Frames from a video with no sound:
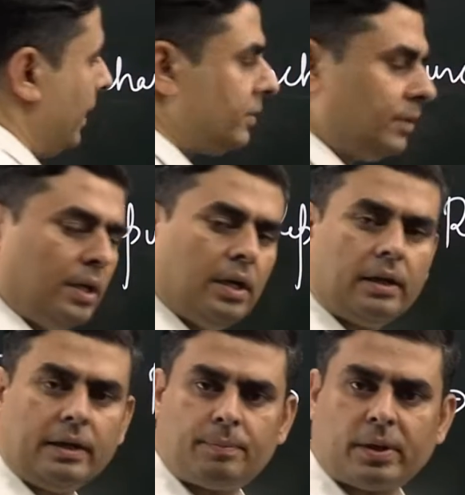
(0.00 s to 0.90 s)
means
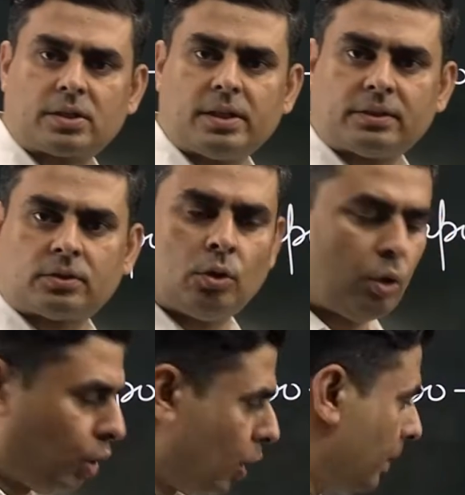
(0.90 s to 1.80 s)
repurchase
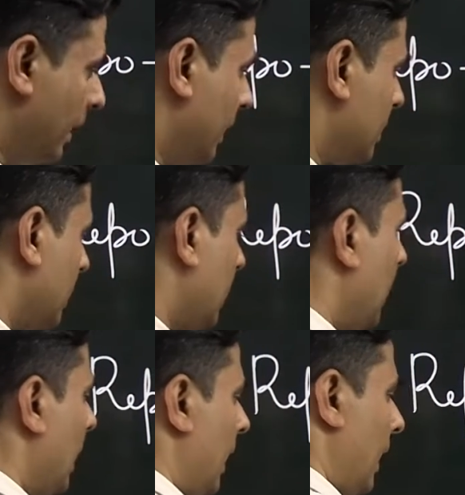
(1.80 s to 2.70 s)
obligation,
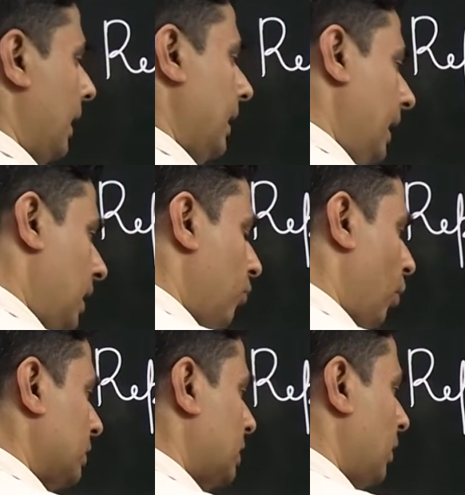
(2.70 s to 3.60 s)
and it
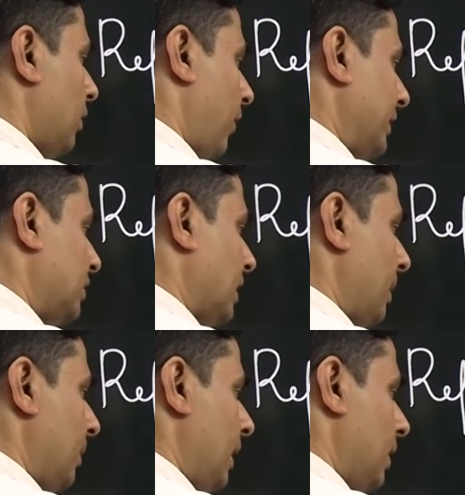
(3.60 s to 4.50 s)
was first
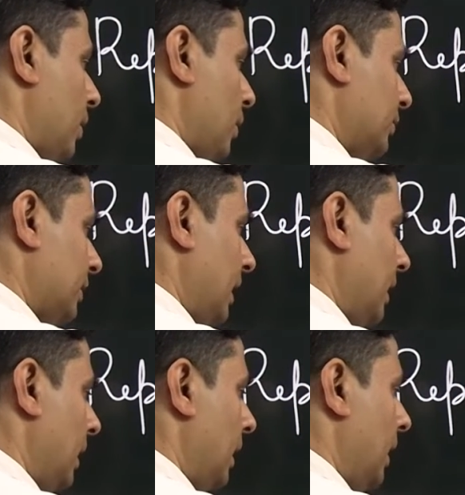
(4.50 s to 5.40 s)
time introduced
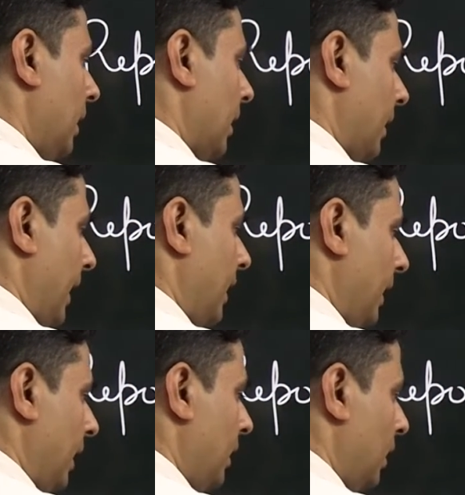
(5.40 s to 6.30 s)
in
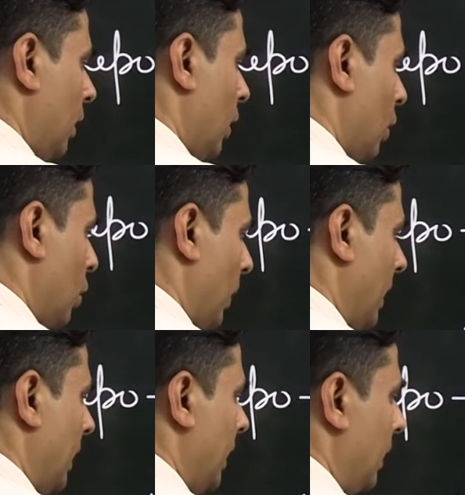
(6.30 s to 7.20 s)

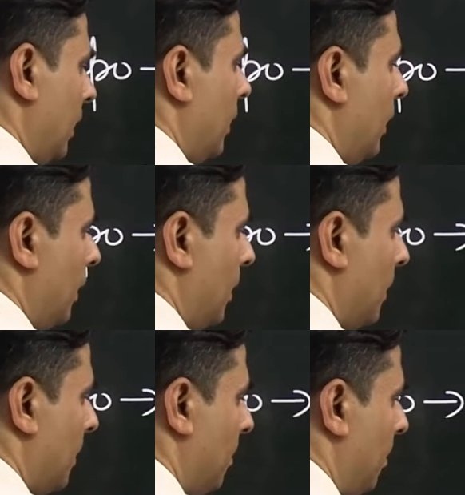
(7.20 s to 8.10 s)
1920
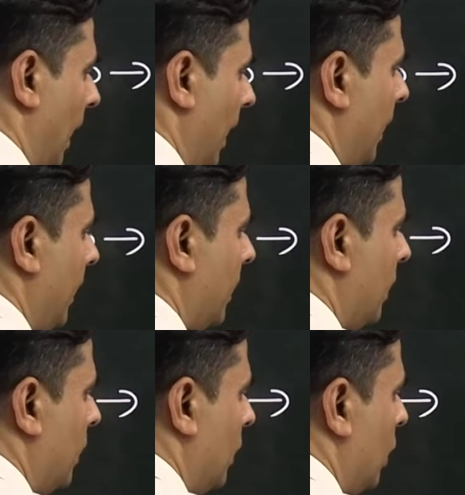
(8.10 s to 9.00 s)
by
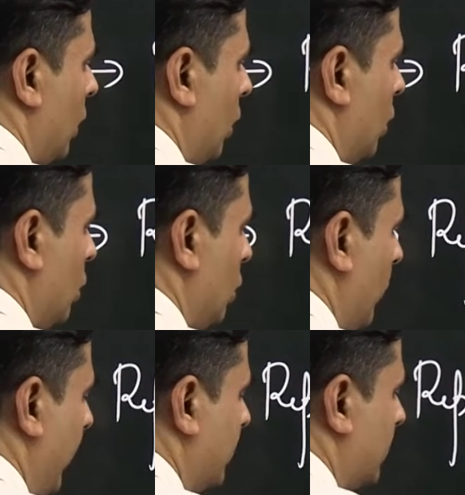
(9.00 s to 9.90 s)

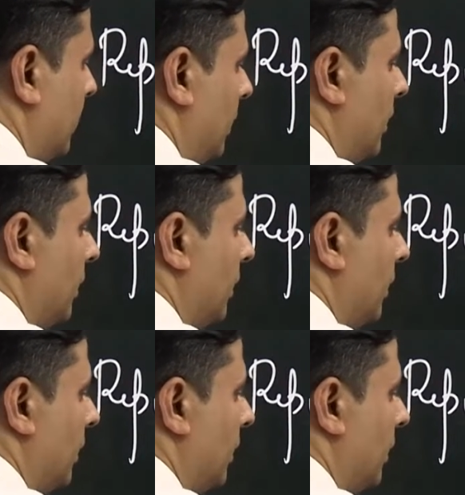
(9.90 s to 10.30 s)
US